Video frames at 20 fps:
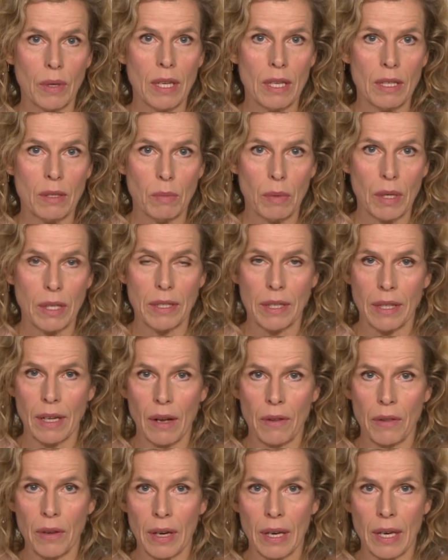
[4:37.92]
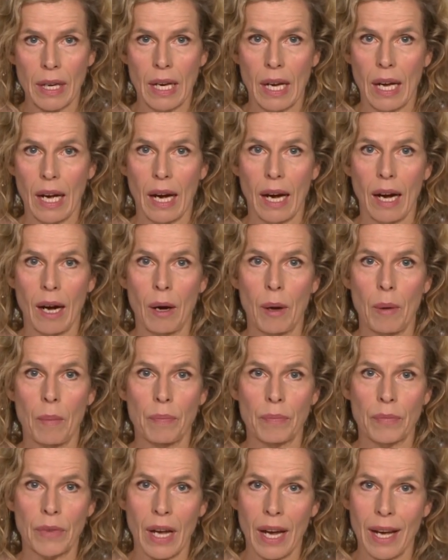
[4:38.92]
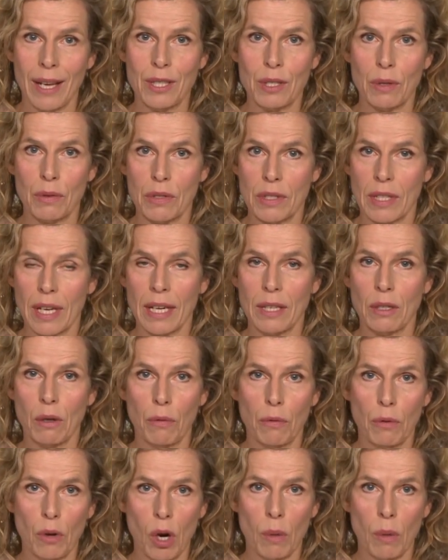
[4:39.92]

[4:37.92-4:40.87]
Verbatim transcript: he's meeting other um, heads of state of